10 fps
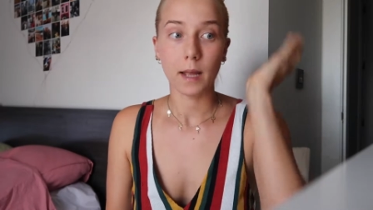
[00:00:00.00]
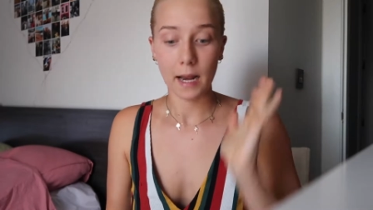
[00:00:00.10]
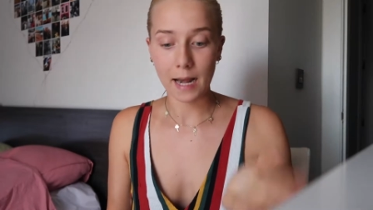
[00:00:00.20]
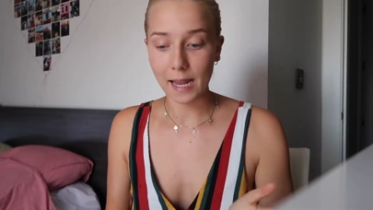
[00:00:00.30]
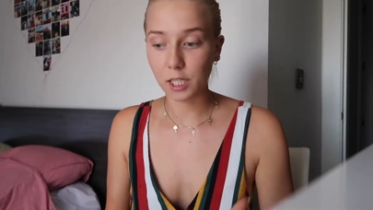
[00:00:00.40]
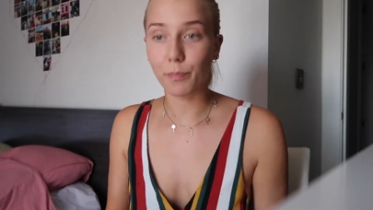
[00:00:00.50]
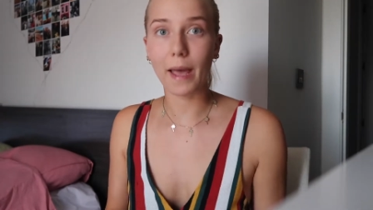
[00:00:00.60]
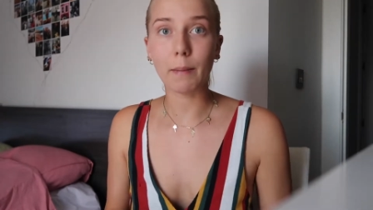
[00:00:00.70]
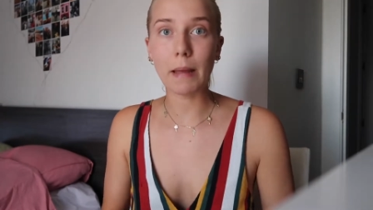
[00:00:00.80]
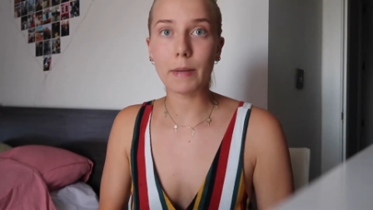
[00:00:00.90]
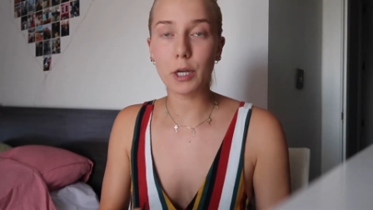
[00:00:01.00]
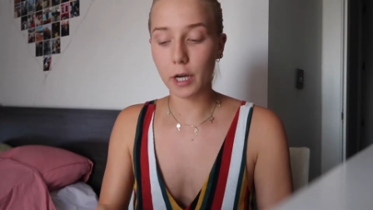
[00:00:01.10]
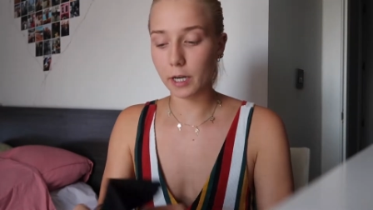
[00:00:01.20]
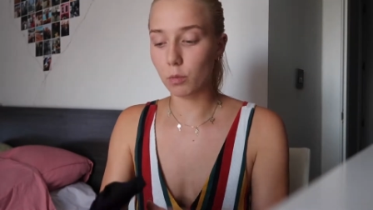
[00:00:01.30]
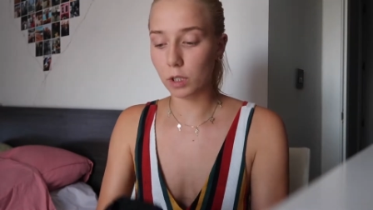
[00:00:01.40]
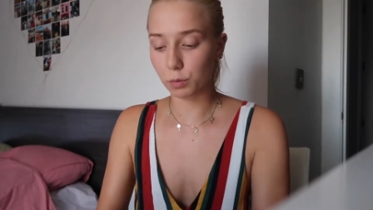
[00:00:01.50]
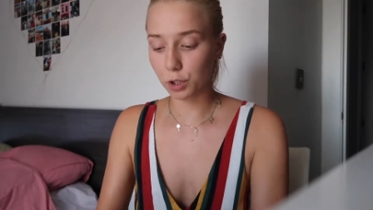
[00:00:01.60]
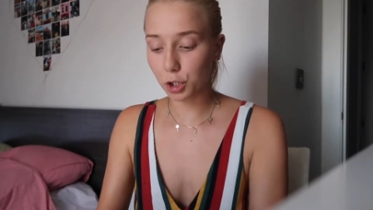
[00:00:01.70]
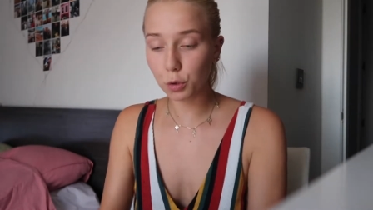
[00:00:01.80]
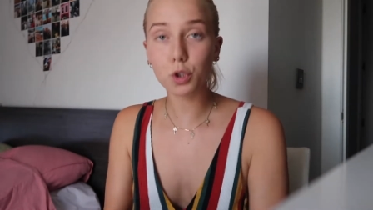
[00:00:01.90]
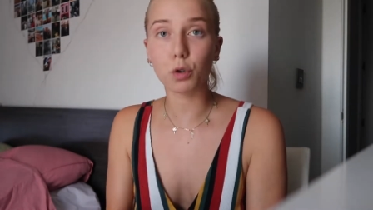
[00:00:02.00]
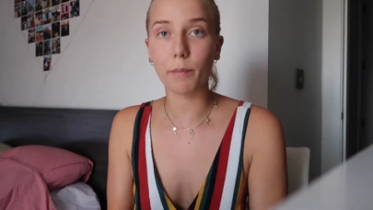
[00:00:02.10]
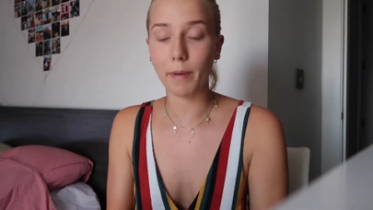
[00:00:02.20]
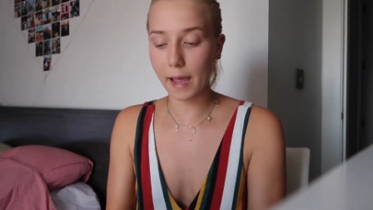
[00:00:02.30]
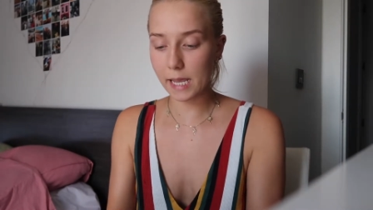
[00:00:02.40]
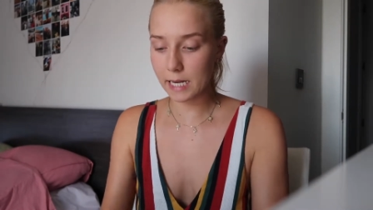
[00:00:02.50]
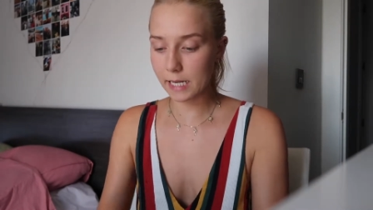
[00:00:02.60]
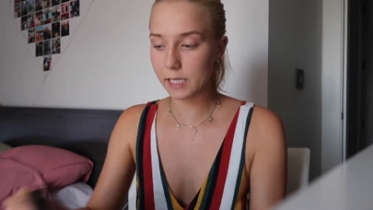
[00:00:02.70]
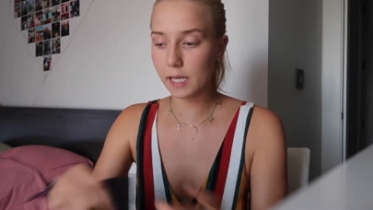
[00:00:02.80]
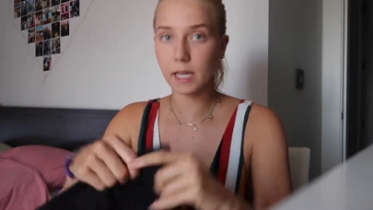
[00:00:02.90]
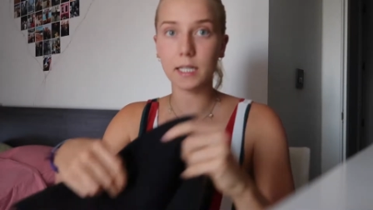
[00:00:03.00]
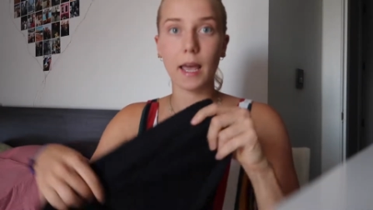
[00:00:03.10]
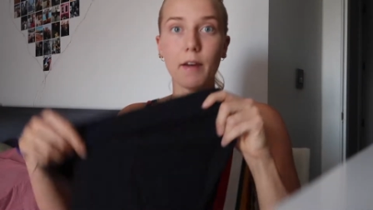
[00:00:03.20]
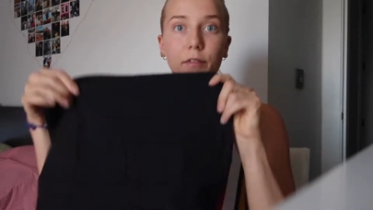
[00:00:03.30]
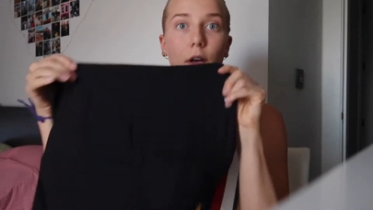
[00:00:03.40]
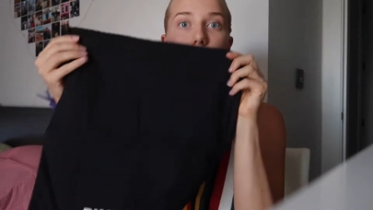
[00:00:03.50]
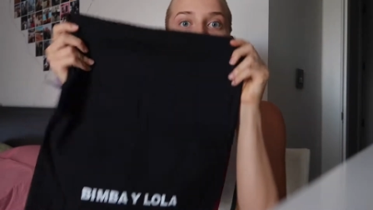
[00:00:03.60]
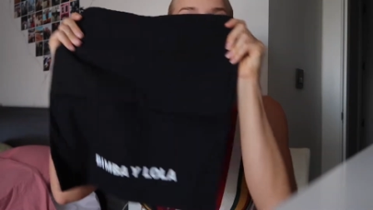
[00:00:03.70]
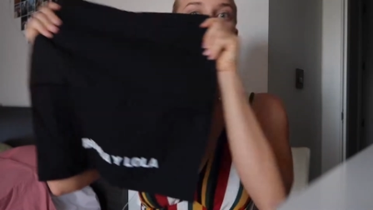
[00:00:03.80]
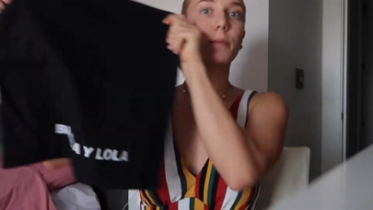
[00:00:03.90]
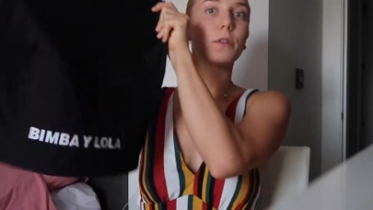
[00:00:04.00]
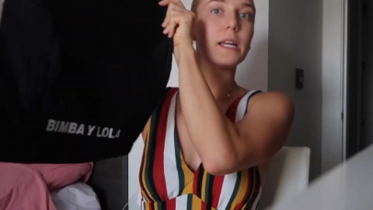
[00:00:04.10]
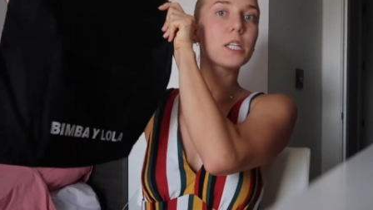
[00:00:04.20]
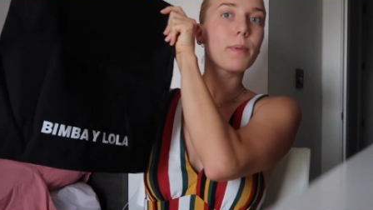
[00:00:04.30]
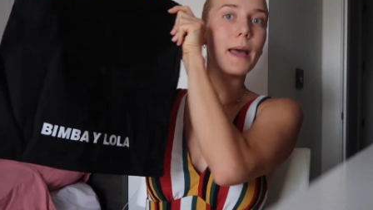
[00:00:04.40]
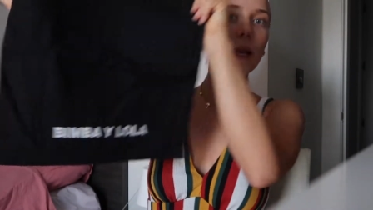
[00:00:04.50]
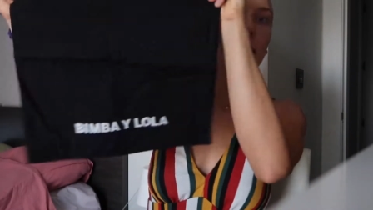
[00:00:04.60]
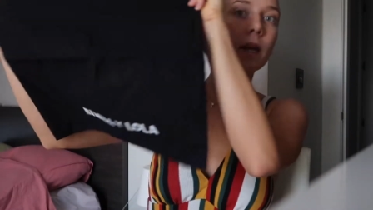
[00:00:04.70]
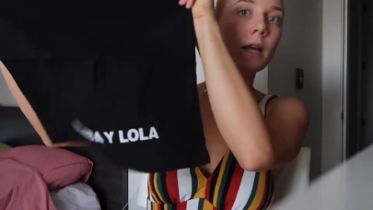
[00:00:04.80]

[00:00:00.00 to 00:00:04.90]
a nice bag maybe you got it once with shoes or a bag in this case i have for example this bag